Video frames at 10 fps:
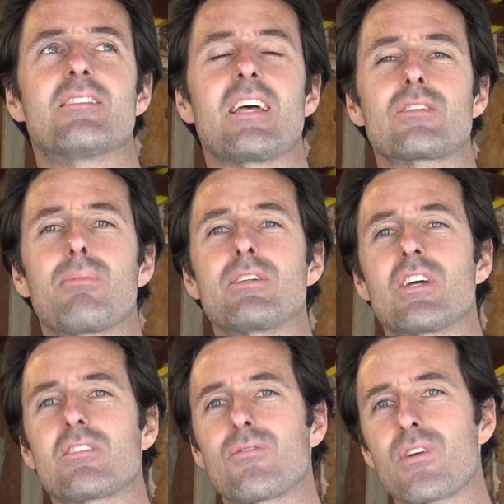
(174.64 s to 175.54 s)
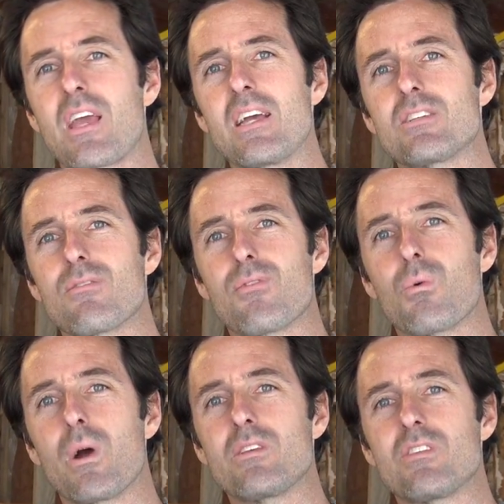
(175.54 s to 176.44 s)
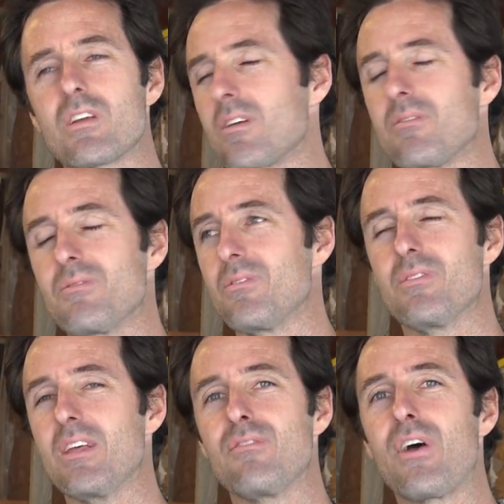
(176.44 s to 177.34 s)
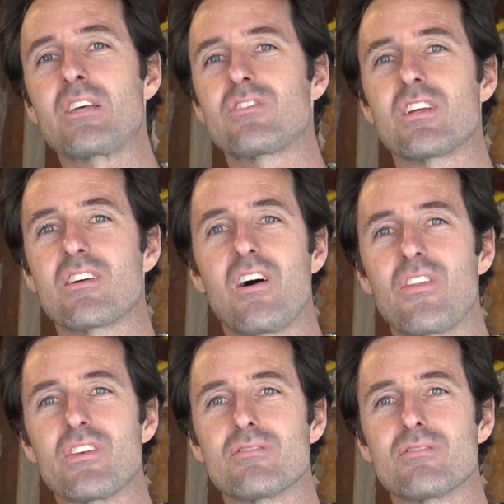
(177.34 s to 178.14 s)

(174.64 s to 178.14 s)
That's my justification for investing all this